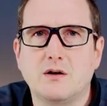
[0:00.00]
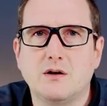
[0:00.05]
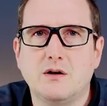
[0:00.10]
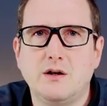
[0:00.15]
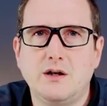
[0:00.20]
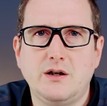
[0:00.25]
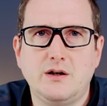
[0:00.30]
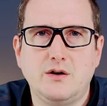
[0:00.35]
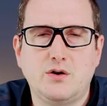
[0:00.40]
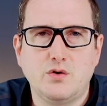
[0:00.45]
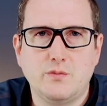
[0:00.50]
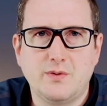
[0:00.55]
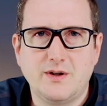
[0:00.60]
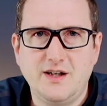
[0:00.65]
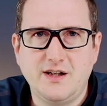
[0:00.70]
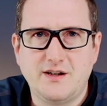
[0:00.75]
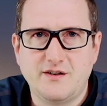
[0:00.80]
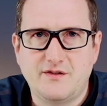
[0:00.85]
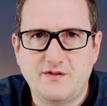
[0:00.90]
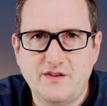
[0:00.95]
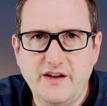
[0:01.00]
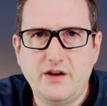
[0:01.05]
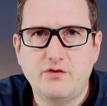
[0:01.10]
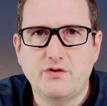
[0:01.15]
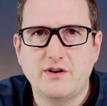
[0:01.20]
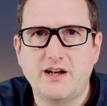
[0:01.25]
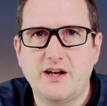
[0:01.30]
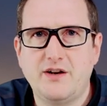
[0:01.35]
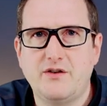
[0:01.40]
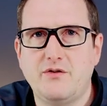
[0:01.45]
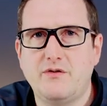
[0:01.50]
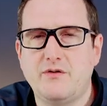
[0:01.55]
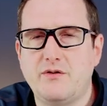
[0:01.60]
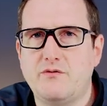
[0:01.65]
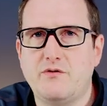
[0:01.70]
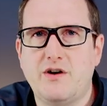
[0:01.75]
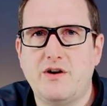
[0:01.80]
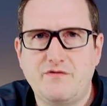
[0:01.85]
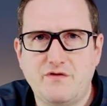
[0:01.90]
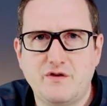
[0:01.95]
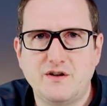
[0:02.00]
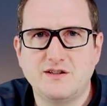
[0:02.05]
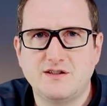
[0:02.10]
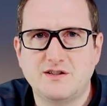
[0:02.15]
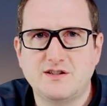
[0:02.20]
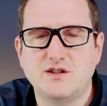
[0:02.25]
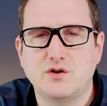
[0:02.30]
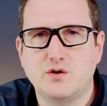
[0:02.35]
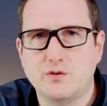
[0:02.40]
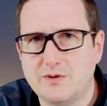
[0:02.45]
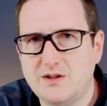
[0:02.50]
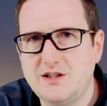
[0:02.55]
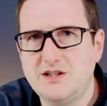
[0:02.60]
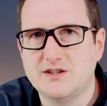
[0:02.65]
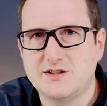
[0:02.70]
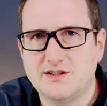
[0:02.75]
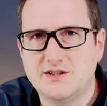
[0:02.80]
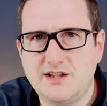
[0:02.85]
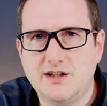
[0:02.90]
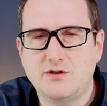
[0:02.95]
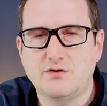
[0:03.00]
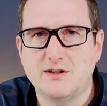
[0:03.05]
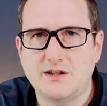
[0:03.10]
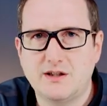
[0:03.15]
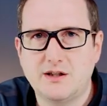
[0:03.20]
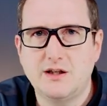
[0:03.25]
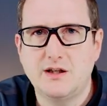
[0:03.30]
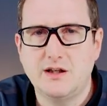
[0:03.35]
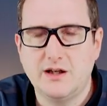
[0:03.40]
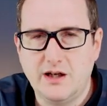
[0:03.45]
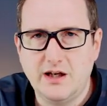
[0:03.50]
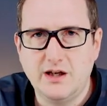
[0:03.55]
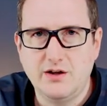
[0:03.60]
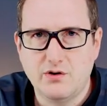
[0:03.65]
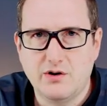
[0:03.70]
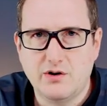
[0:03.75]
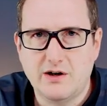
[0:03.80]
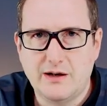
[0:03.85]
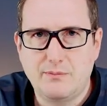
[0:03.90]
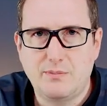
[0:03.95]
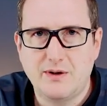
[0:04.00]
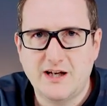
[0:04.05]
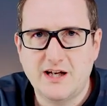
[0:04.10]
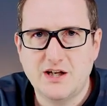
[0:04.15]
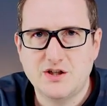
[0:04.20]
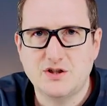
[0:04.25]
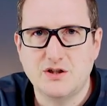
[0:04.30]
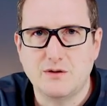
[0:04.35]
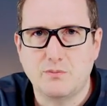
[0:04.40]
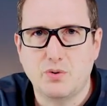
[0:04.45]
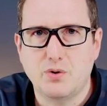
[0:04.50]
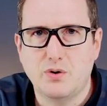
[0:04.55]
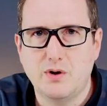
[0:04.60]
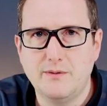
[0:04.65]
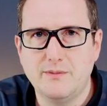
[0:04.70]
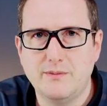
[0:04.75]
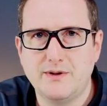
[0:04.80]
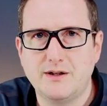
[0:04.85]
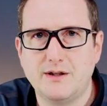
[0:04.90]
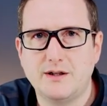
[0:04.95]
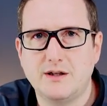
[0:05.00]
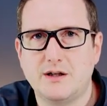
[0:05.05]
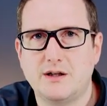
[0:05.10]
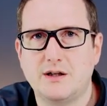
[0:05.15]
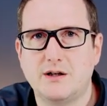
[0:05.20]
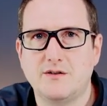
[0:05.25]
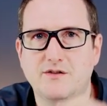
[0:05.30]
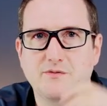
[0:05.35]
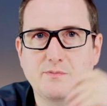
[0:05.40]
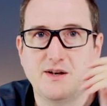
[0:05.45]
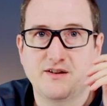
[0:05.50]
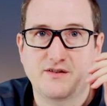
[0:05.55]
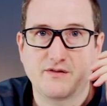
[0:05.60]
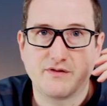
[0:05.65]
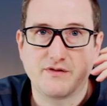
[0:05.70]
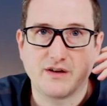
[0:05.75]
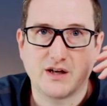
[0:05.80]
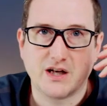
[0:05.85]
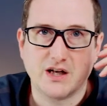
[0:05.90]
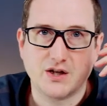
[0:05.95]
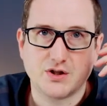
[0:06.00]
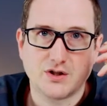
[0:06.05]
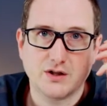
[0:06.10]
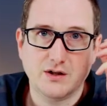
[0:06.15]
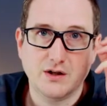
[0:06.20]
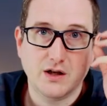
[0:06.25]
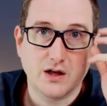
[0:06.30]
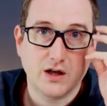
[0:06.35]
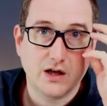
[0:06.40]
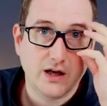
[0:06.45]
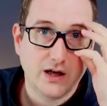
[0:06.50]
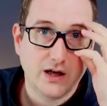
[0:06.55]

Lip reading: in Kubernetes secret and reference the Kubernetes secret in your application deployment specification,